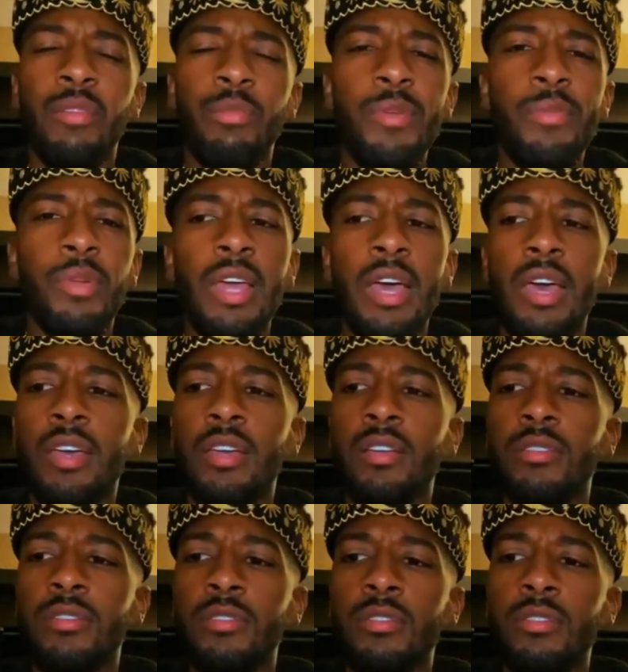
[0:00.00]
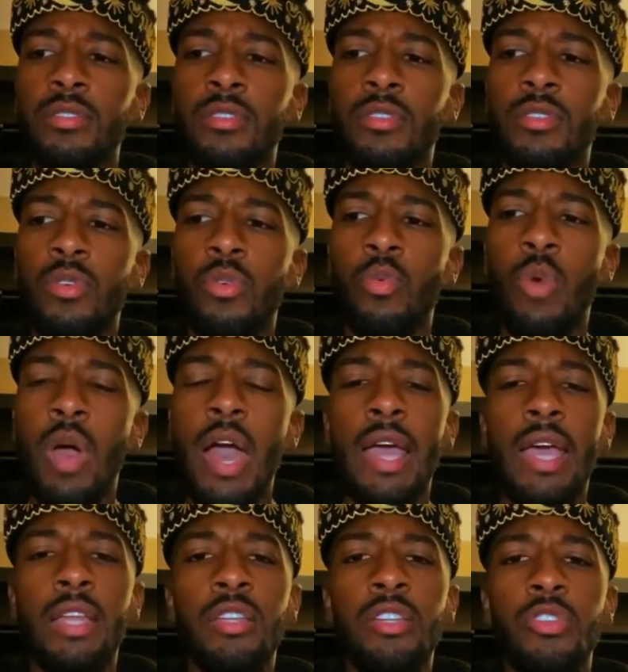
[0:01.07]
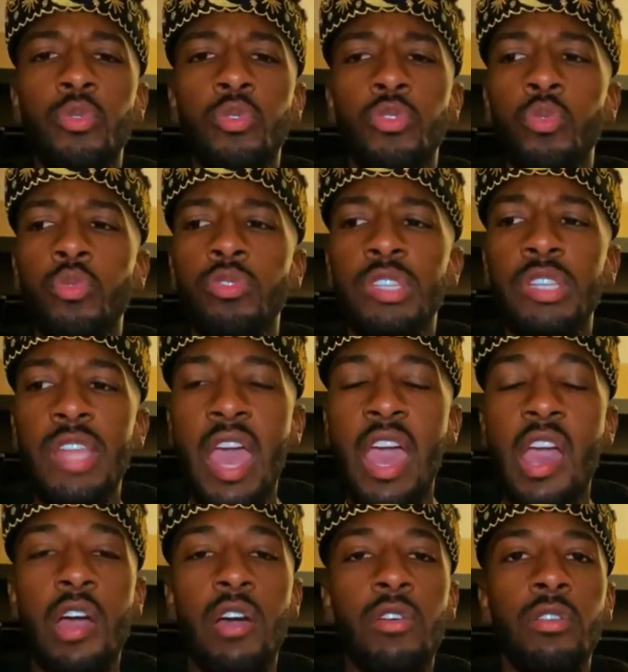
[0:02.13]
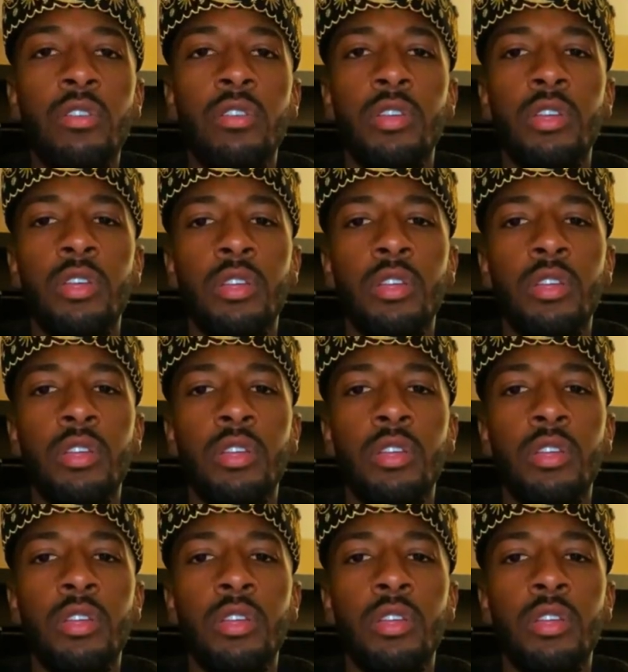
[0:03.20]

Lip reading: And people ask, why did you choose now?